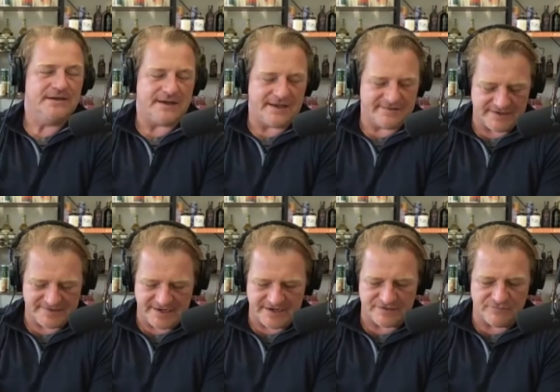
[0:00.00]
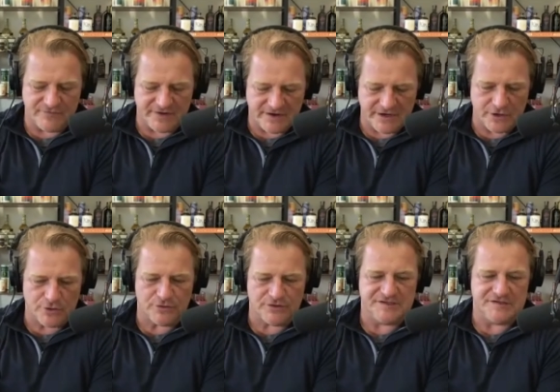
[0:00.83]
as I said, it's a very
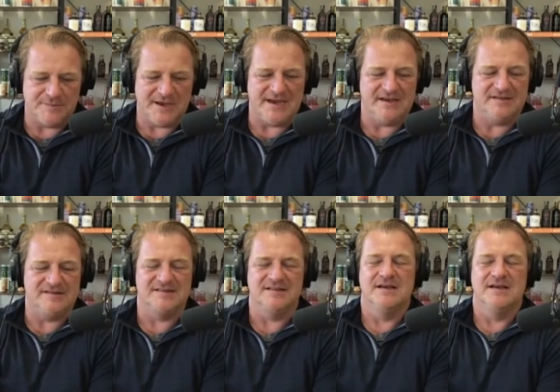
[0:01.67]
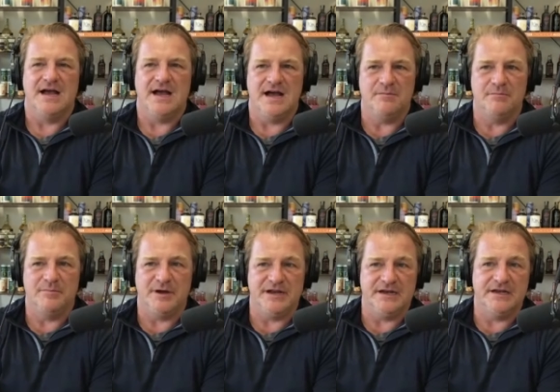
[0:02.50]
early space, um,
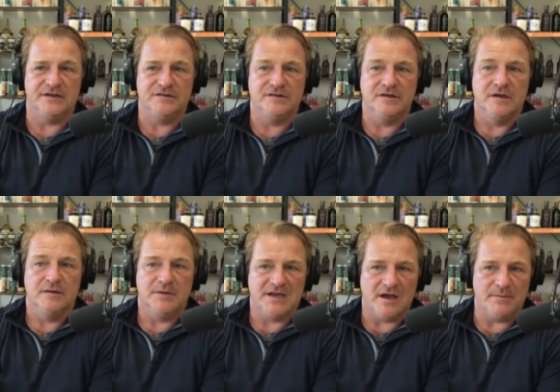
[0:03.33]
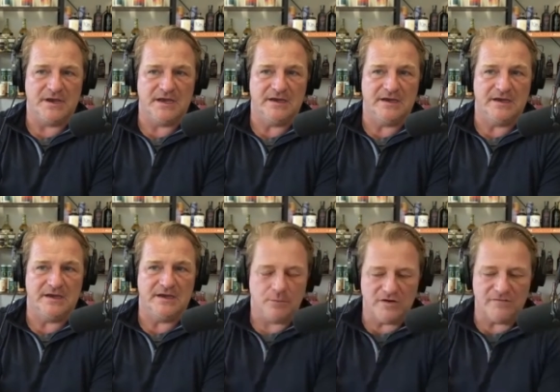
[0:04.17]
but it is becoming
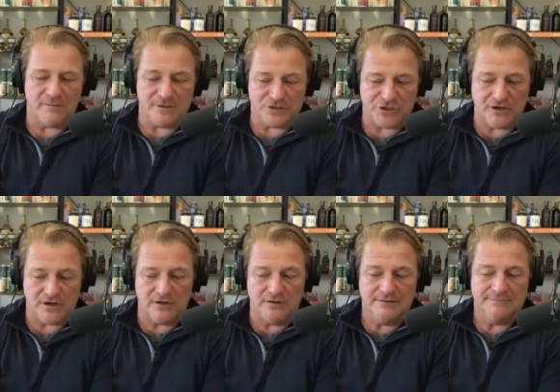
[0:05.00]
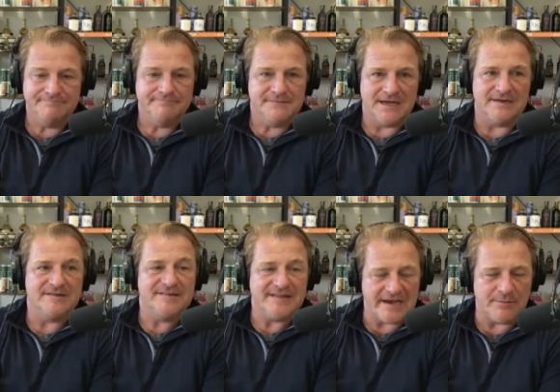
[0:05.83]
more of a mature kind of
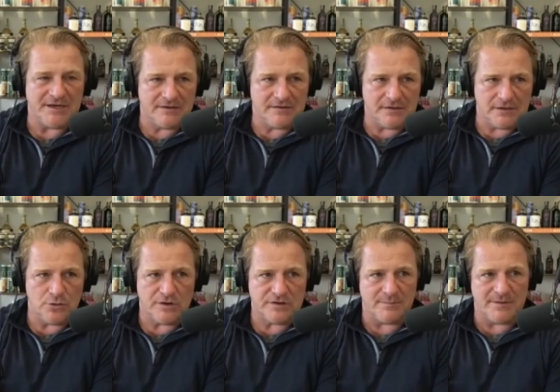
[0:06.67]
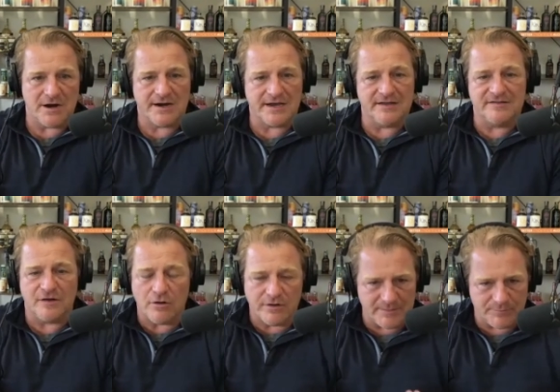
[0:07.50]
segment in North America. It's
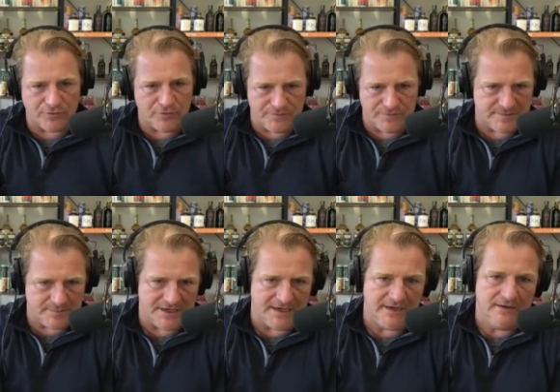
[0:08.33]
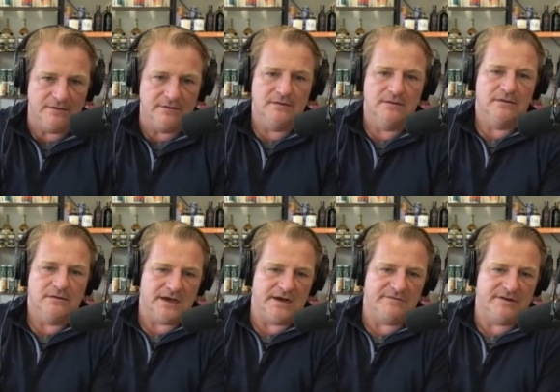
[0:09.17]
already proven to be
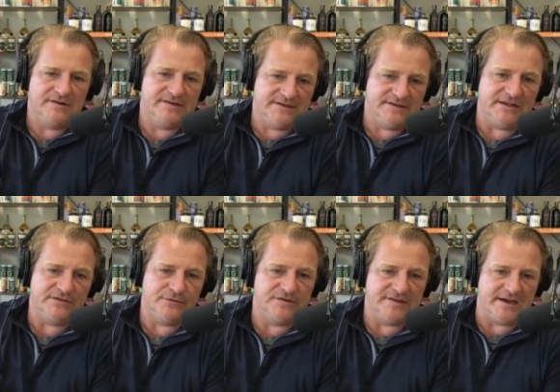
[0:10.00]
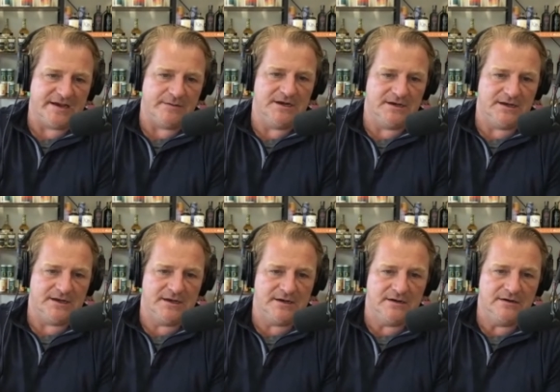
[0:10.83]
kind of a successful segment
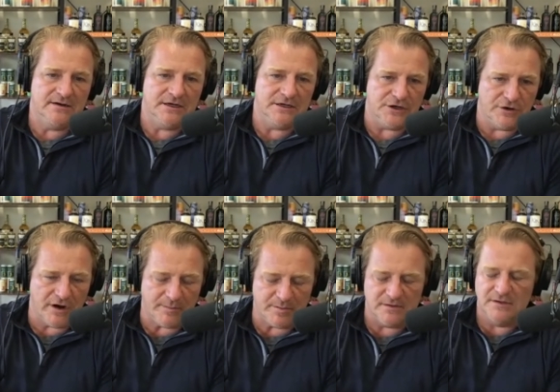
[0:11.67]
in in Europe,